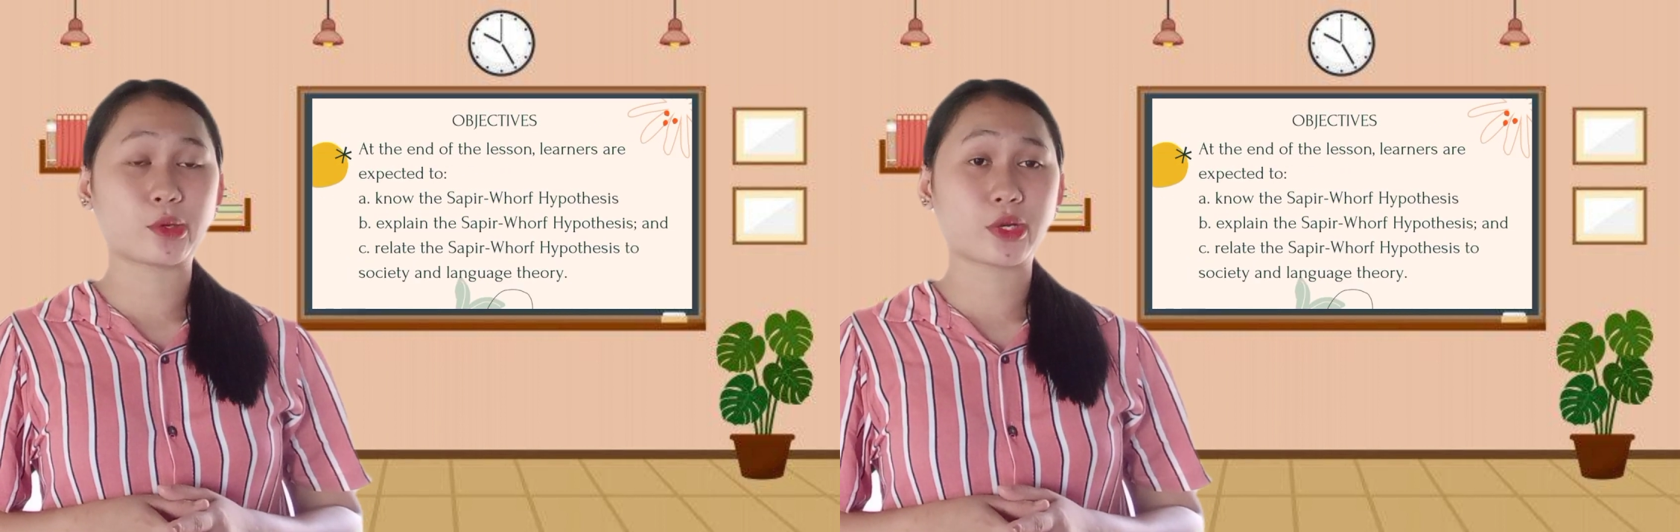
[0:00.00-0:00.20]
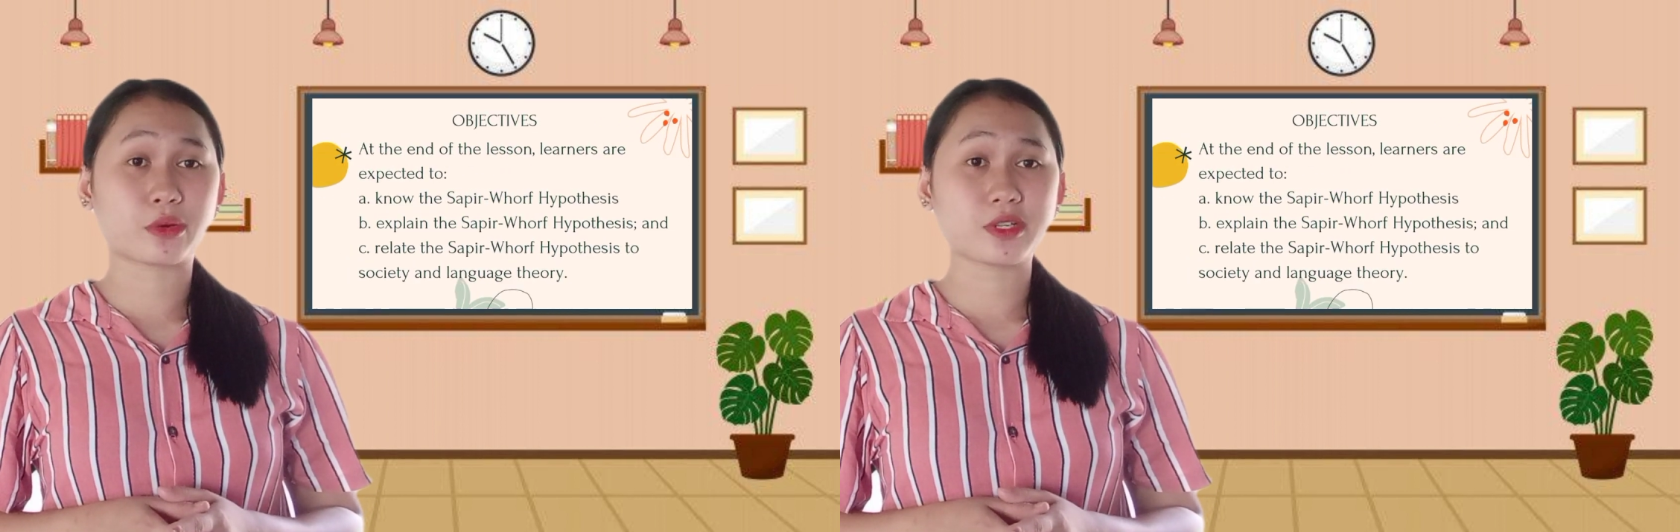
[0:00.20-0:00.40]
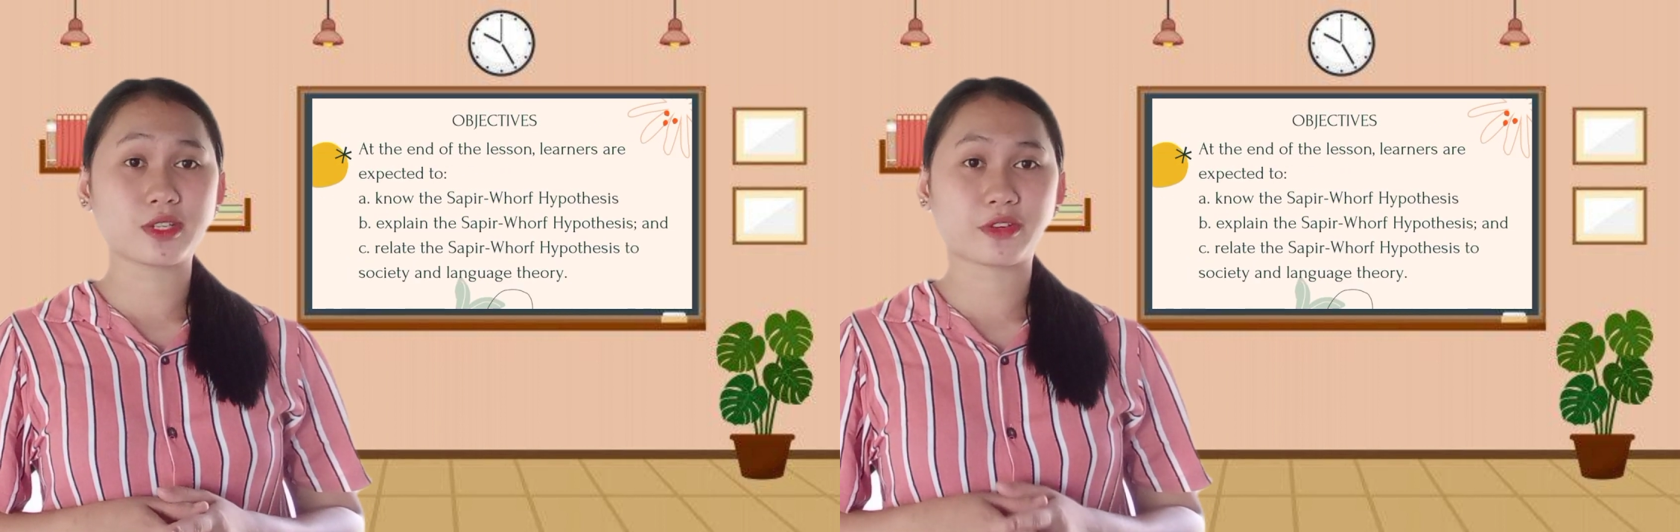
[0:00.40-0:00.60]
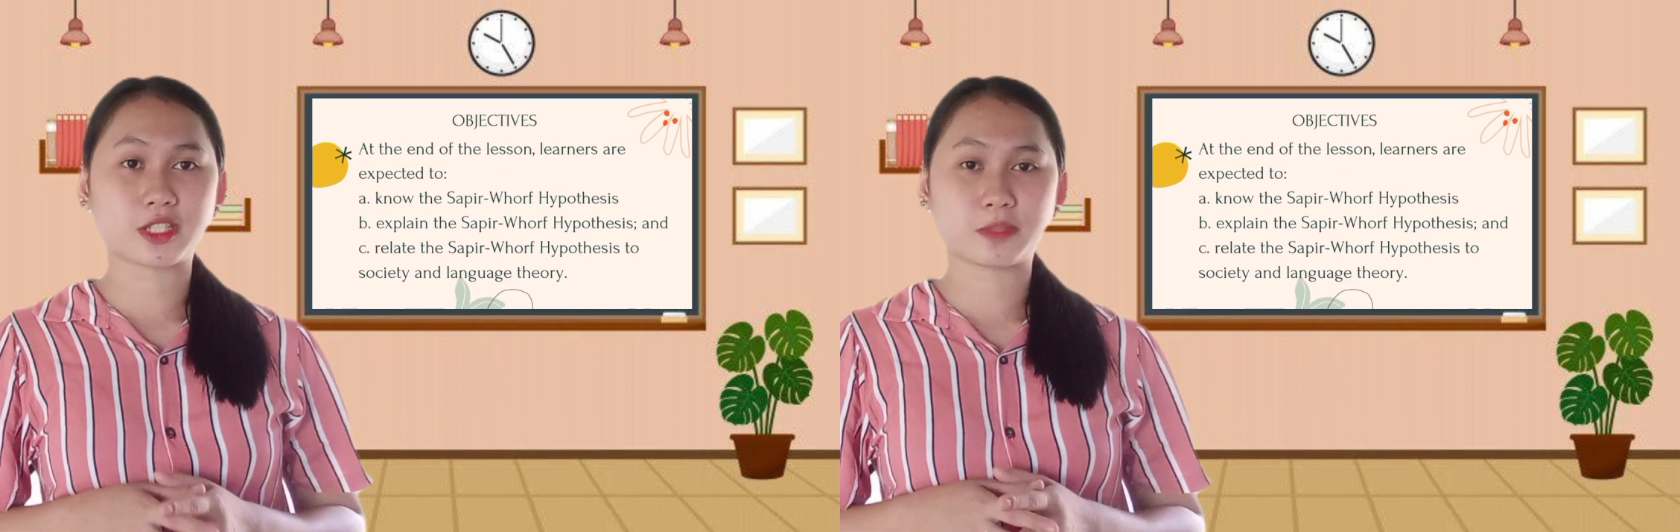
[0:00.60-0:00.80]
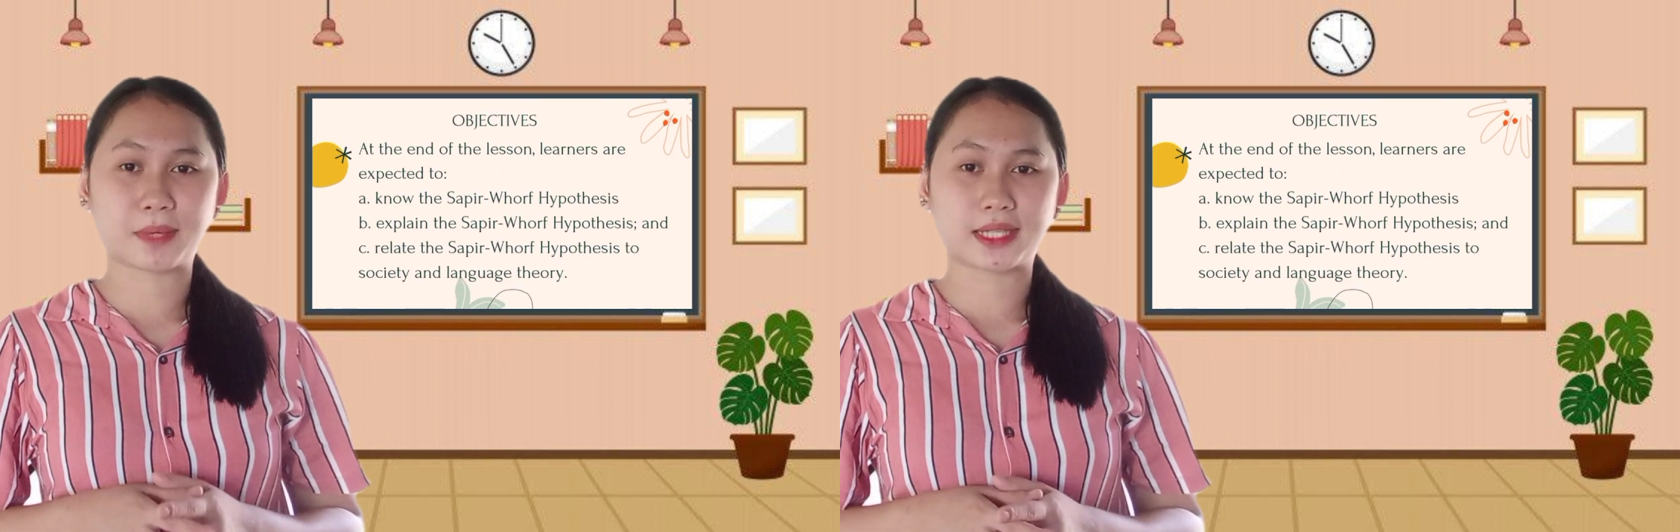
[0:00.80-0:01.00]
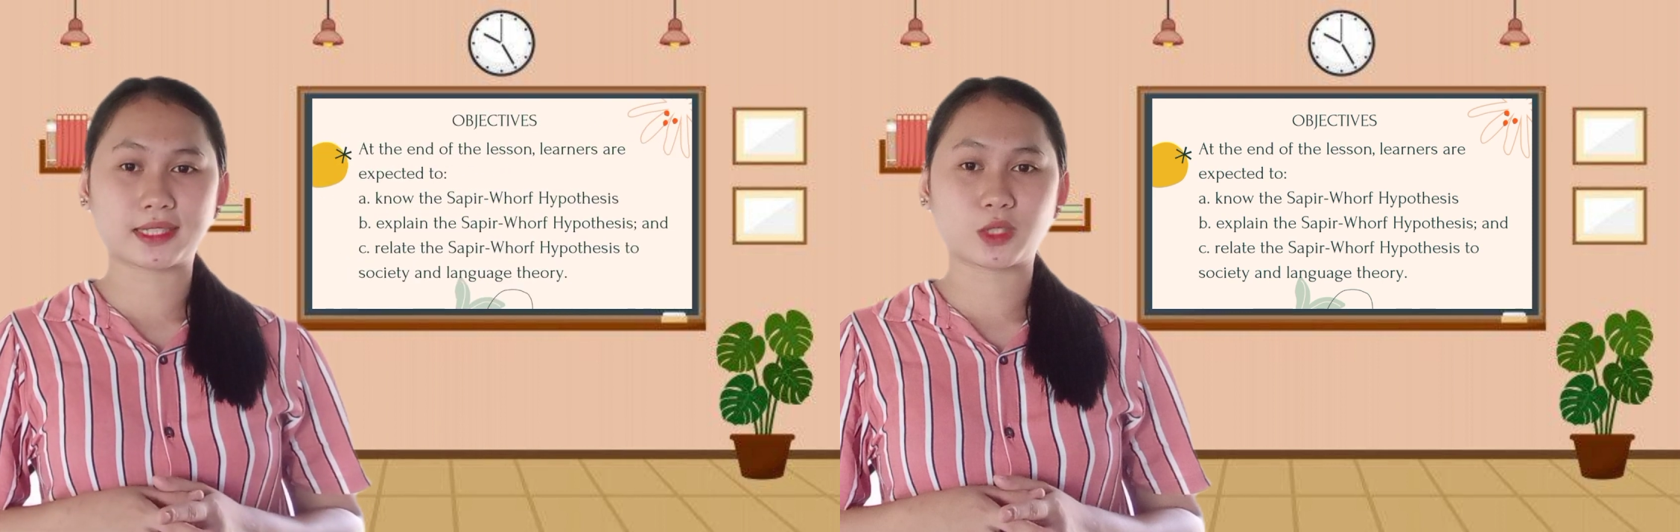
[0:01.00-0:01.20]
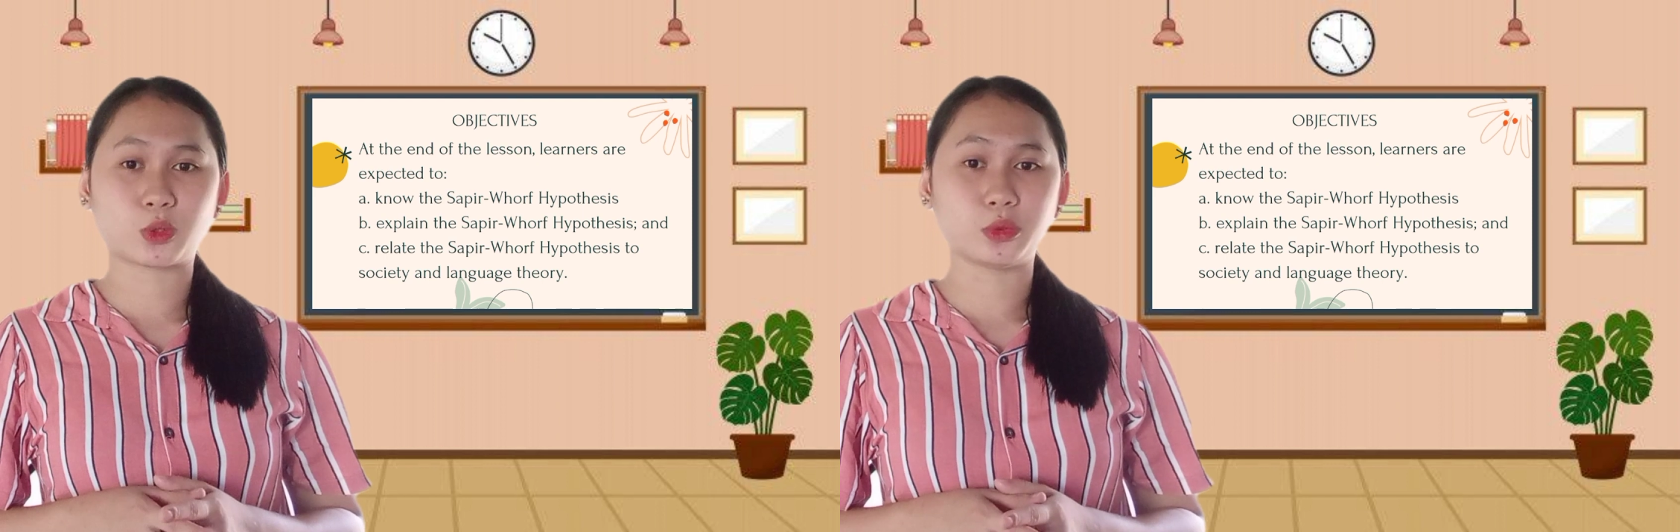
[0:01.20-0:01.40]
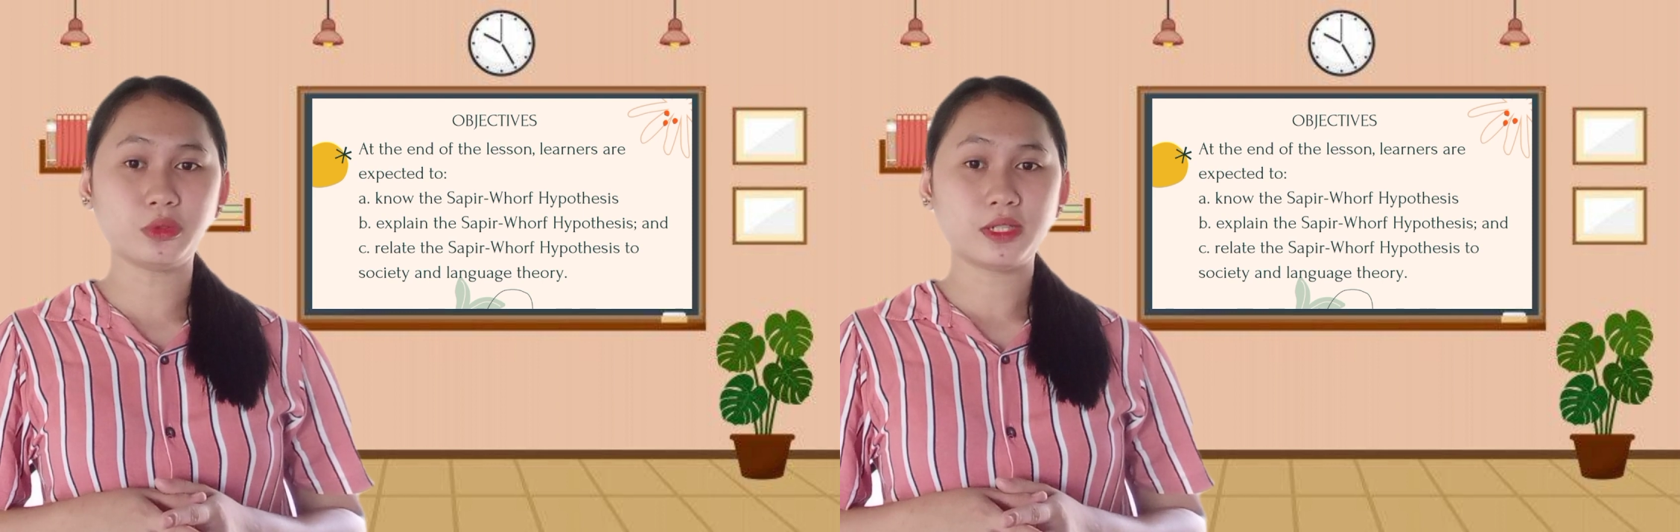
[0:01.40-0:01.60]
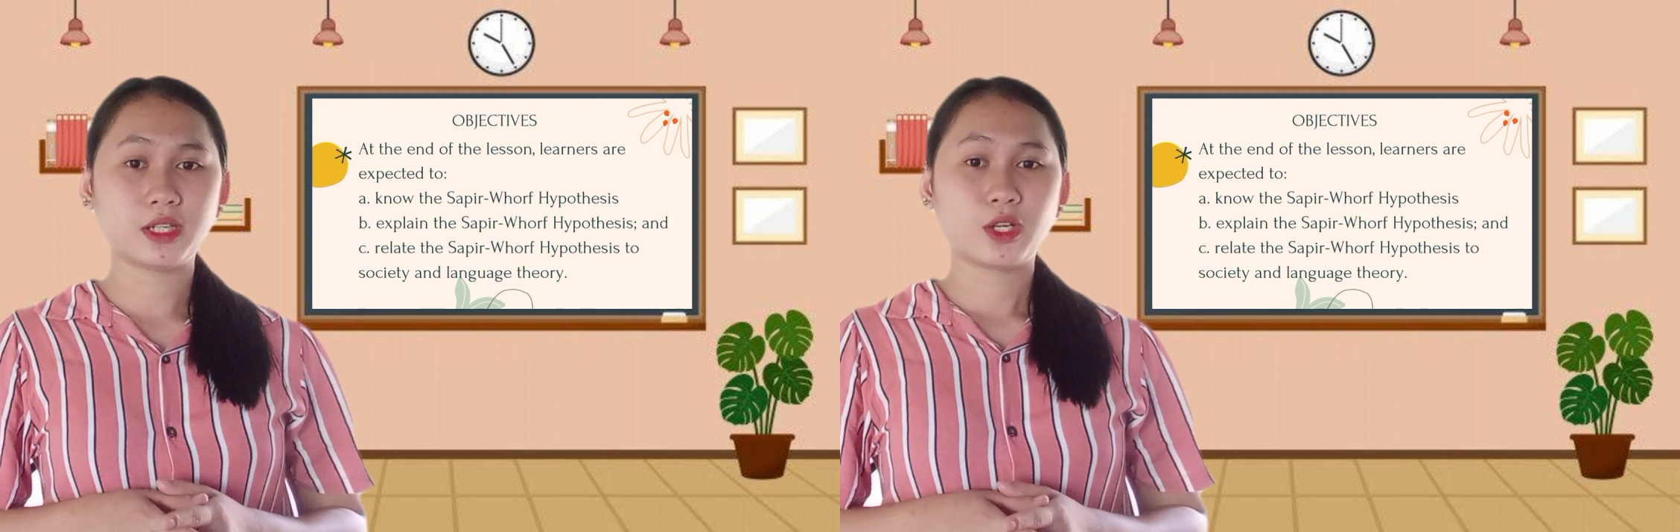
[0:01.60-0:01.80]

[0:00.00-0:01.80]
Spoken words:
learners are expected to